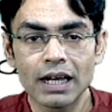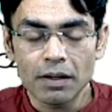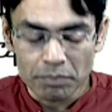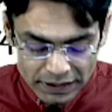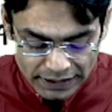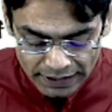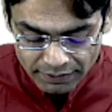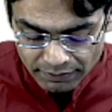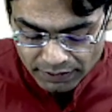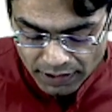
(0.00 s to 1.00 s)
But then
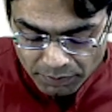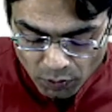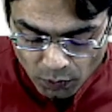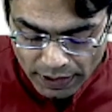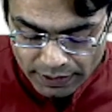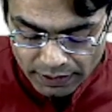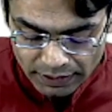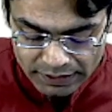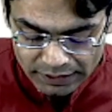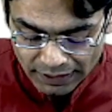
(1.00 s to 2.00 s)
the number one
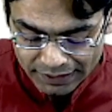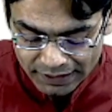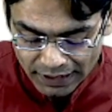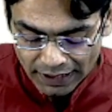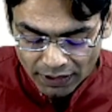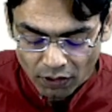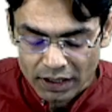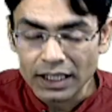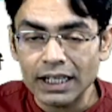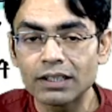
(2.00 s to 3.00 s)
is classical and alternate.